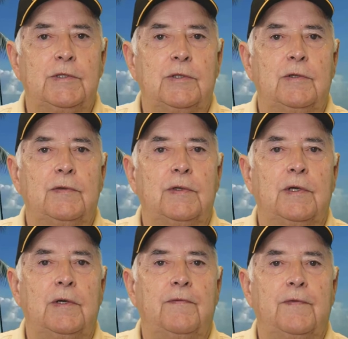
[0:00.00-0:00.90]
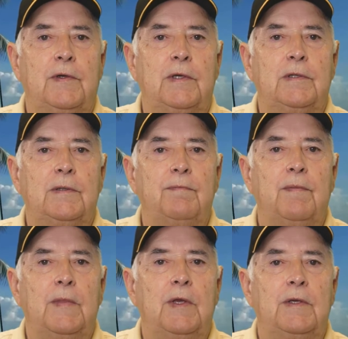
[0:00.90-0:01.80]
are on the Gulf front.
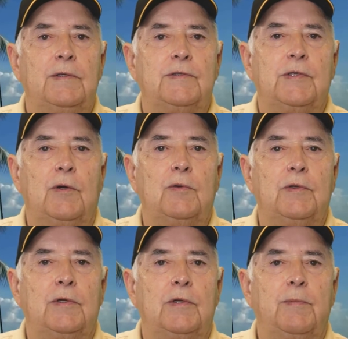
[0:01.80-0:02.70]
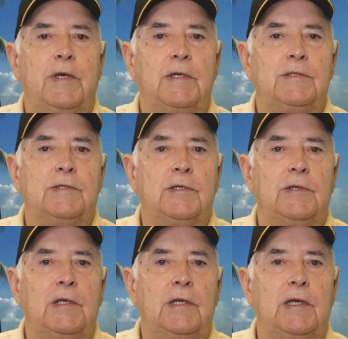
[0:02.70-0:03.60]
Sold during the past
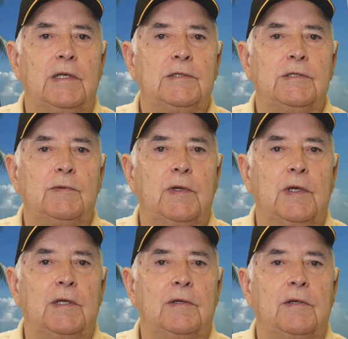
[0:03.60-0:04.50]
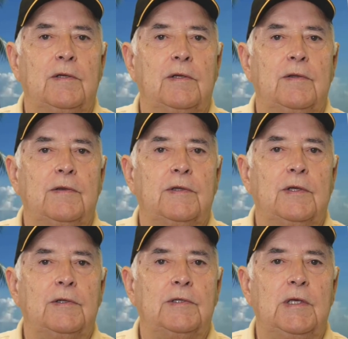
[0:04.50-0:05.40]
30 days, we had
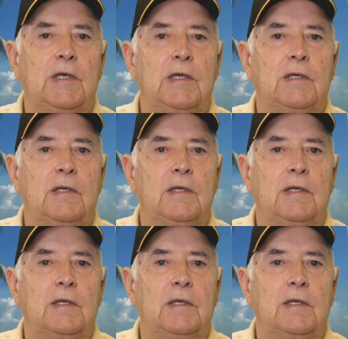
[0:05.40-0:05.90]
113